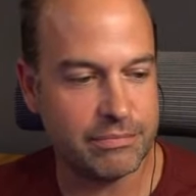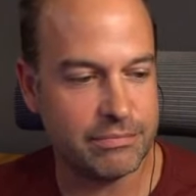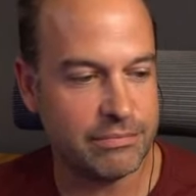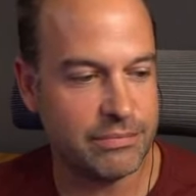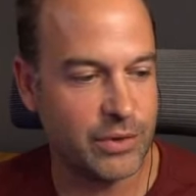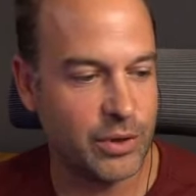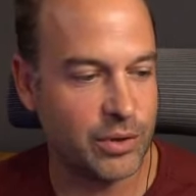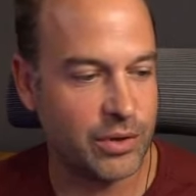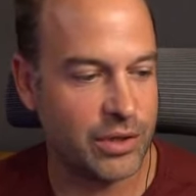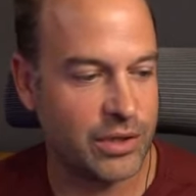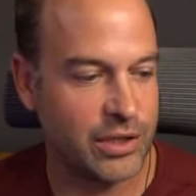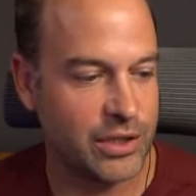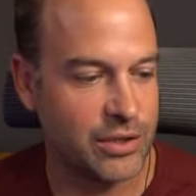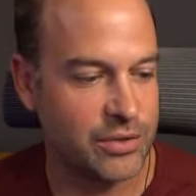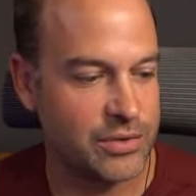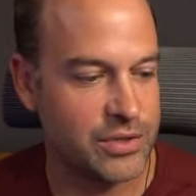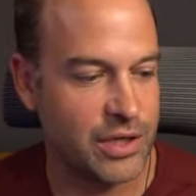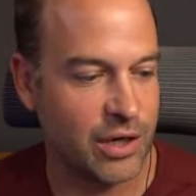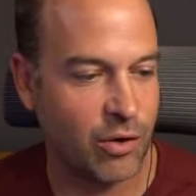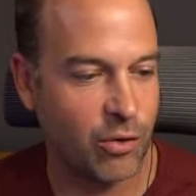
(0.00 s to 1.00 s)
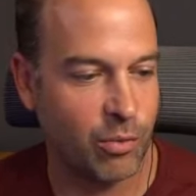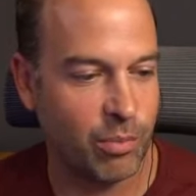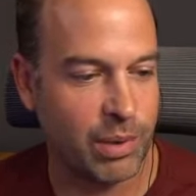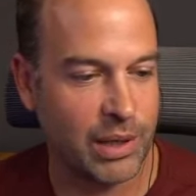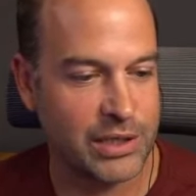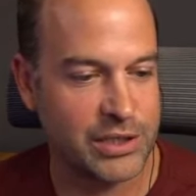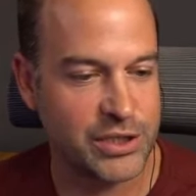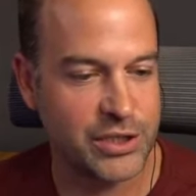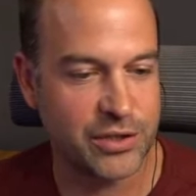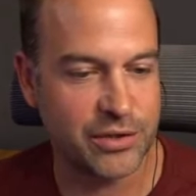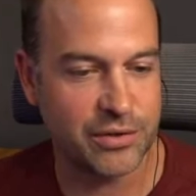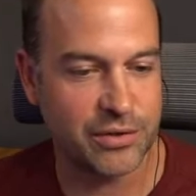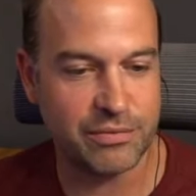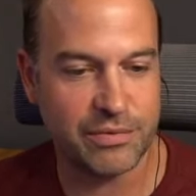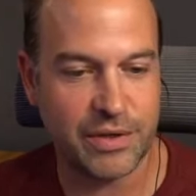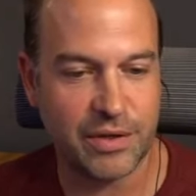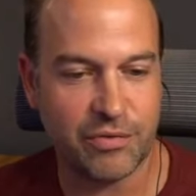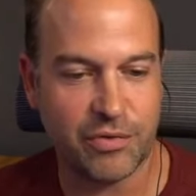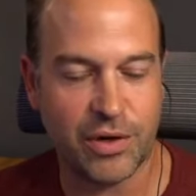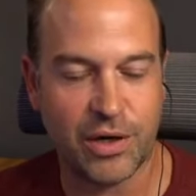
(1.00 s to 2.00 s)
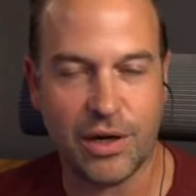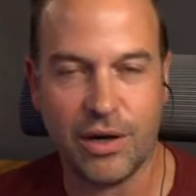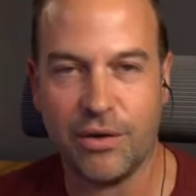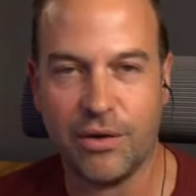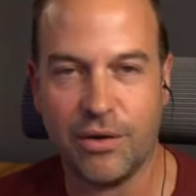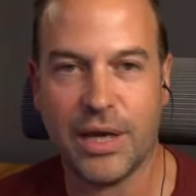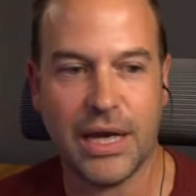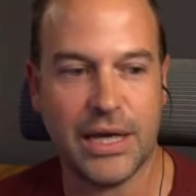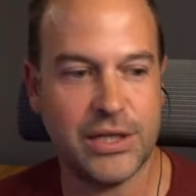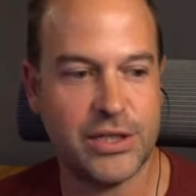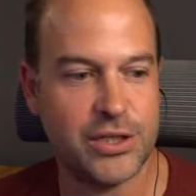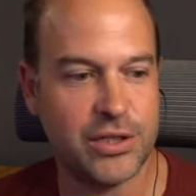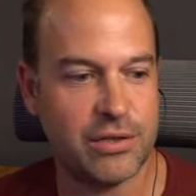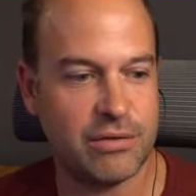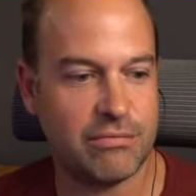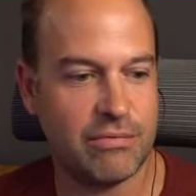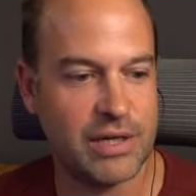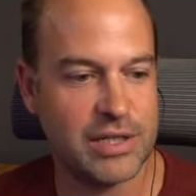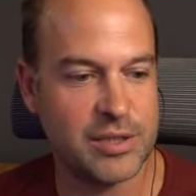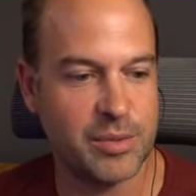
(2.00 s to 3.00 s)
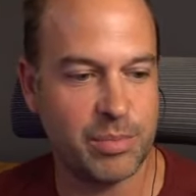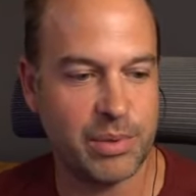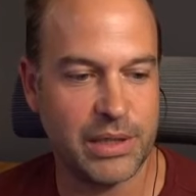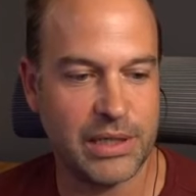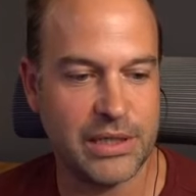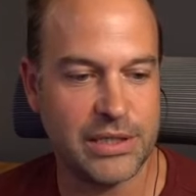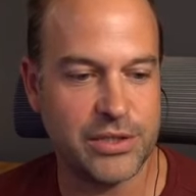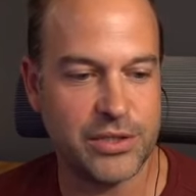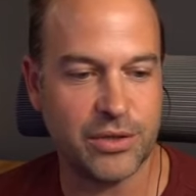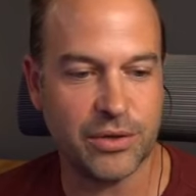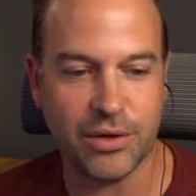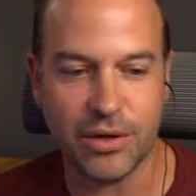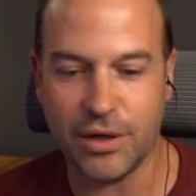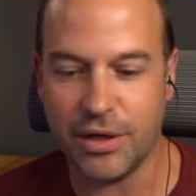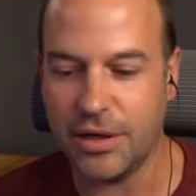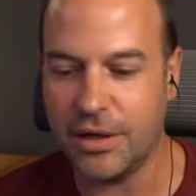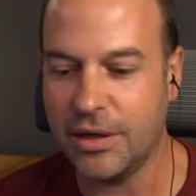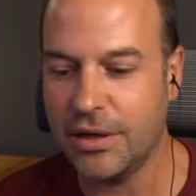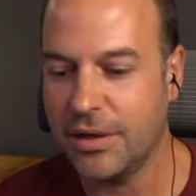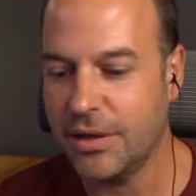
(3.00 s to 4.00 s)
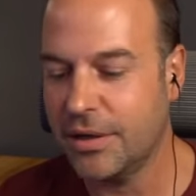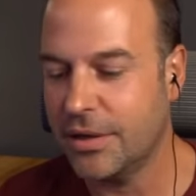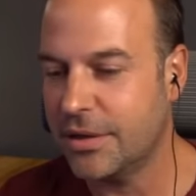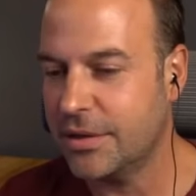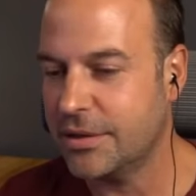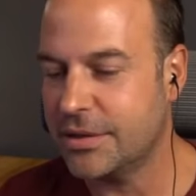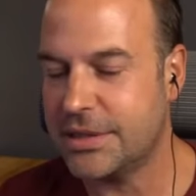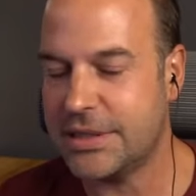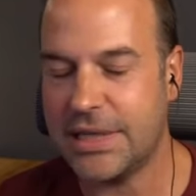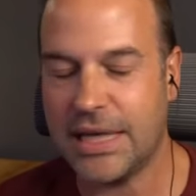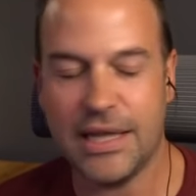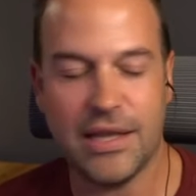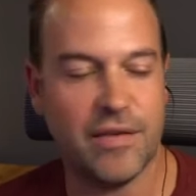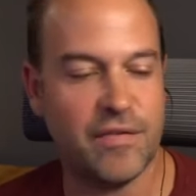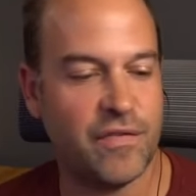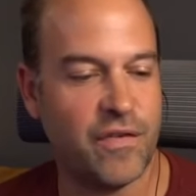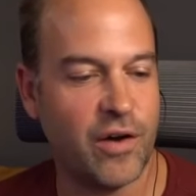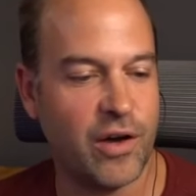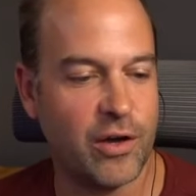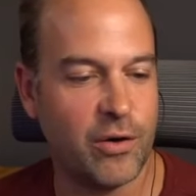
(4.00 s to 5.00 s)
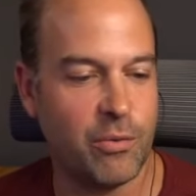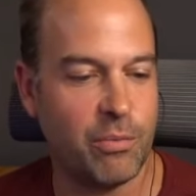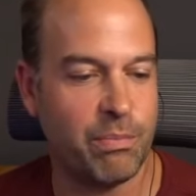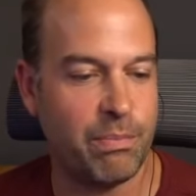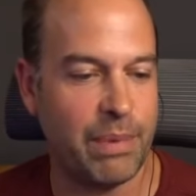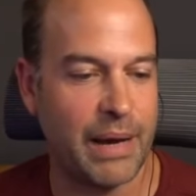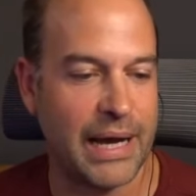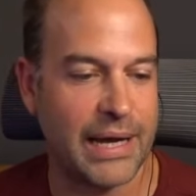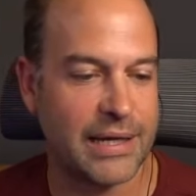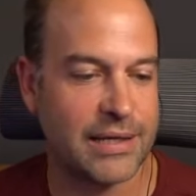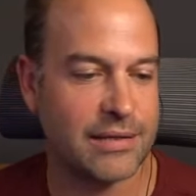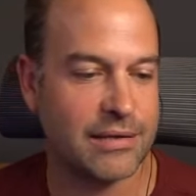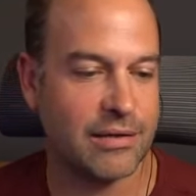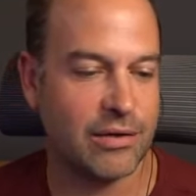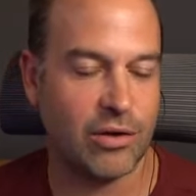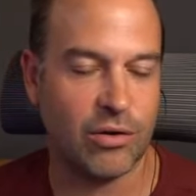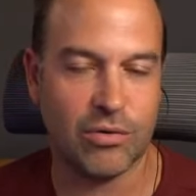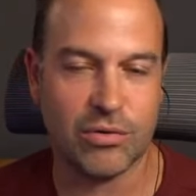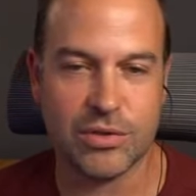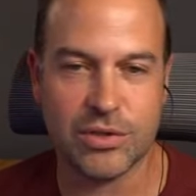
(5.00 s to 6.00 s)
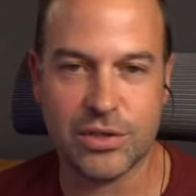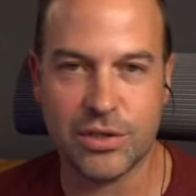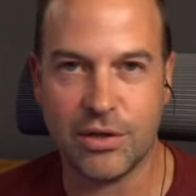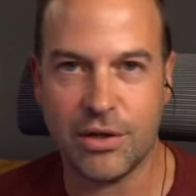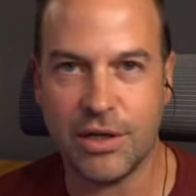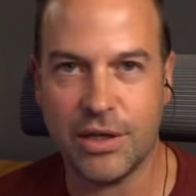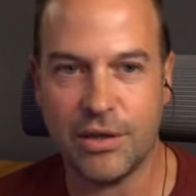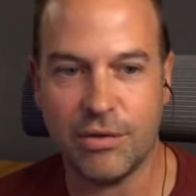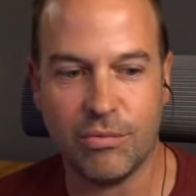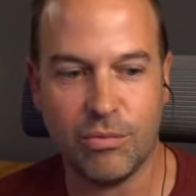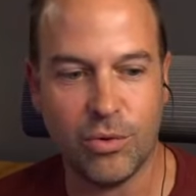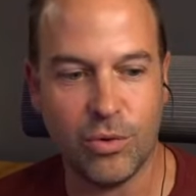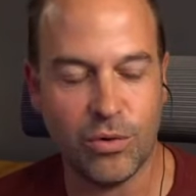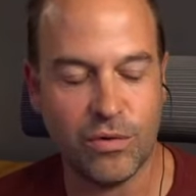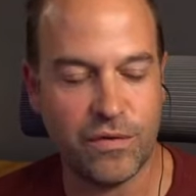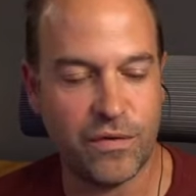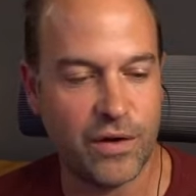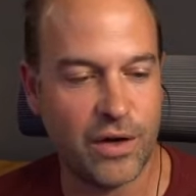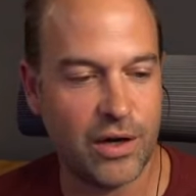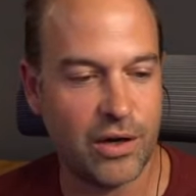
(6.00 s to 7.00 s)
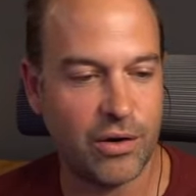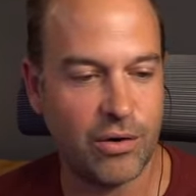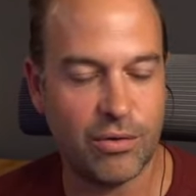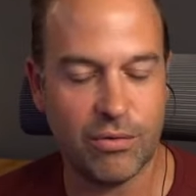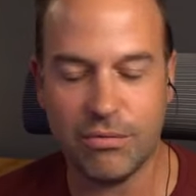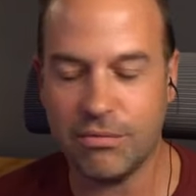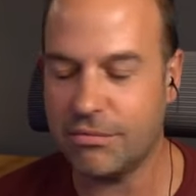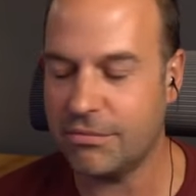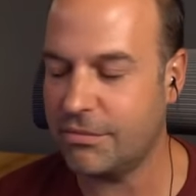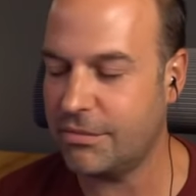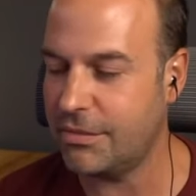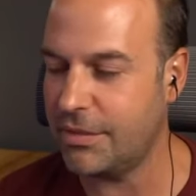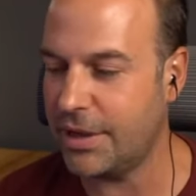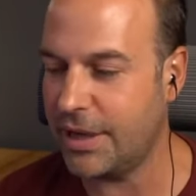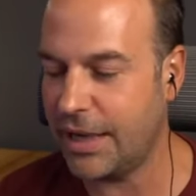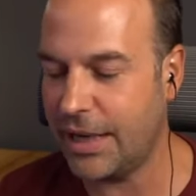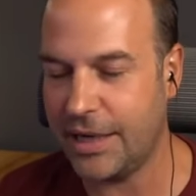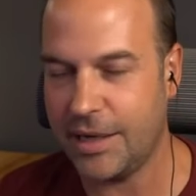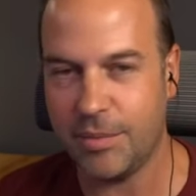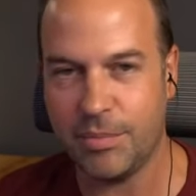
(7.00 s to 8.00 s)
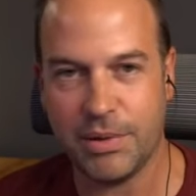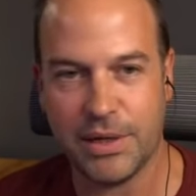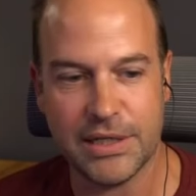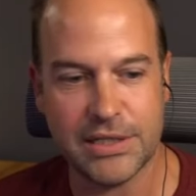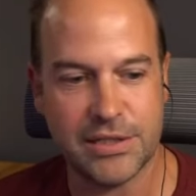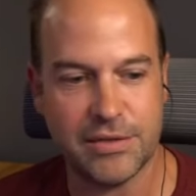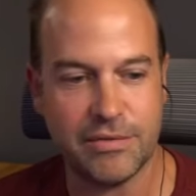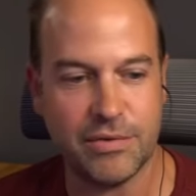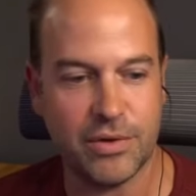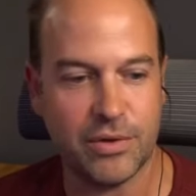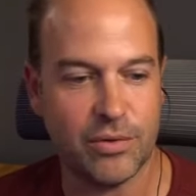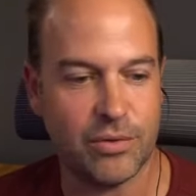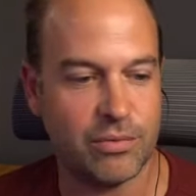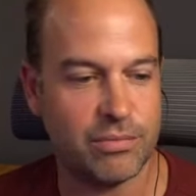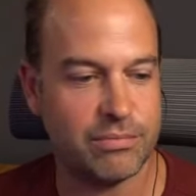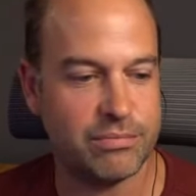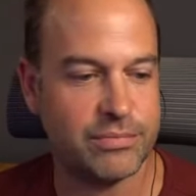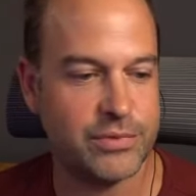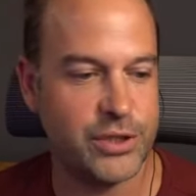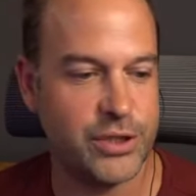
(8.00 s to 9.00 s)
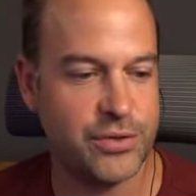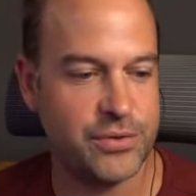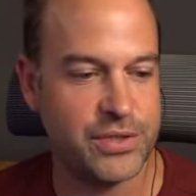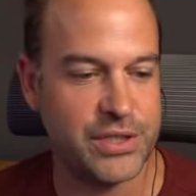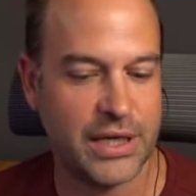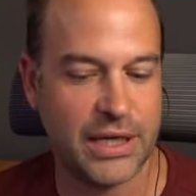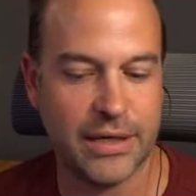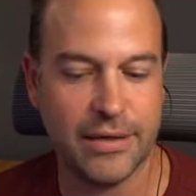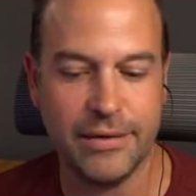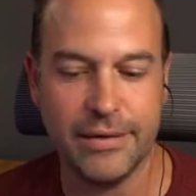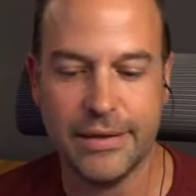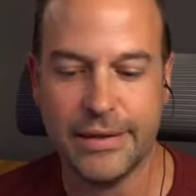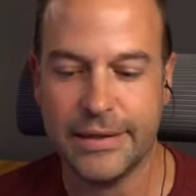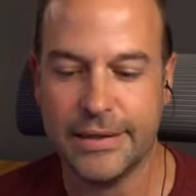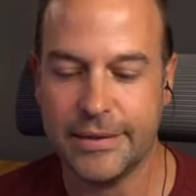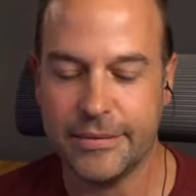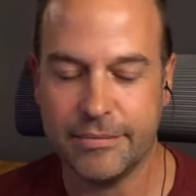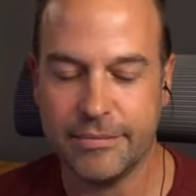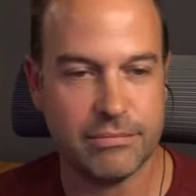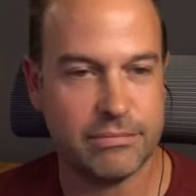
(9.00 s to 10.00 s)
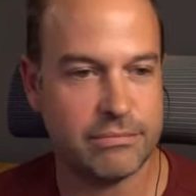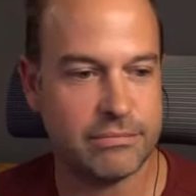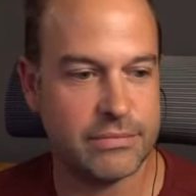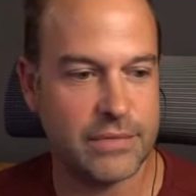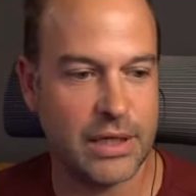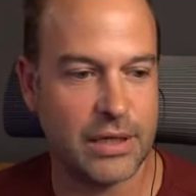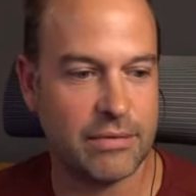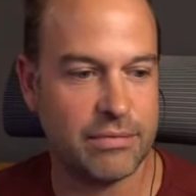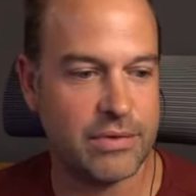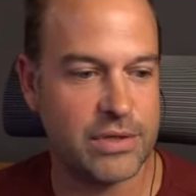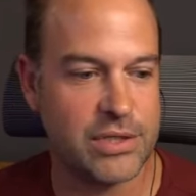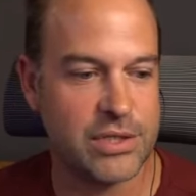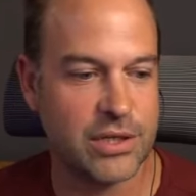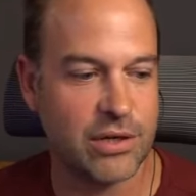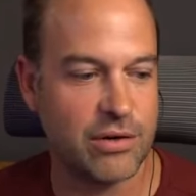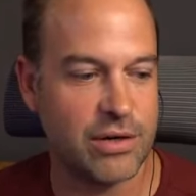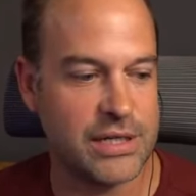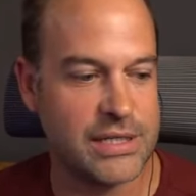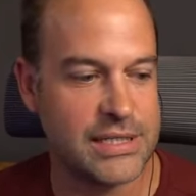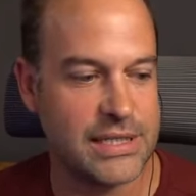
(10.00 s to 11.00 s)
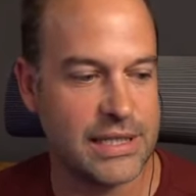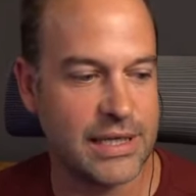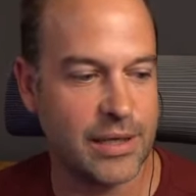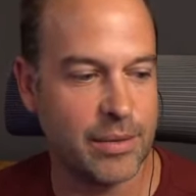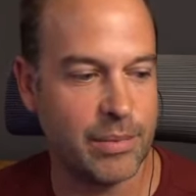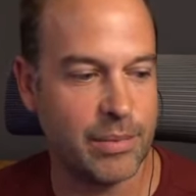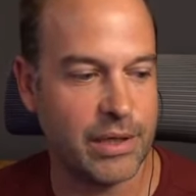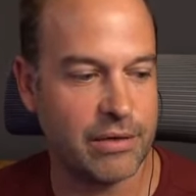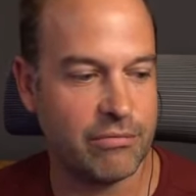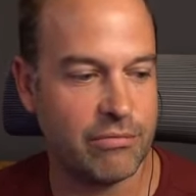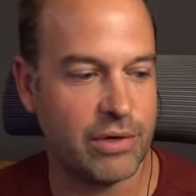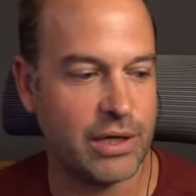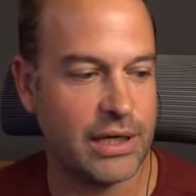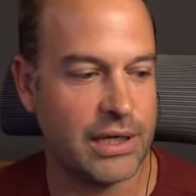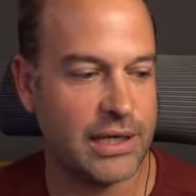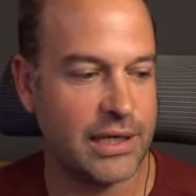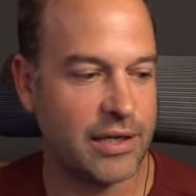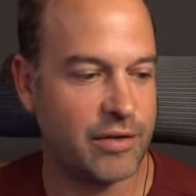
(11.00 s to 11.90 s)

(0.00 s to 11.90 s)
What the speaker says: You can use a whole bunch of different location recipes. You can send the file back alongside the raw file, any place of your choosing. The sky's the limit, really.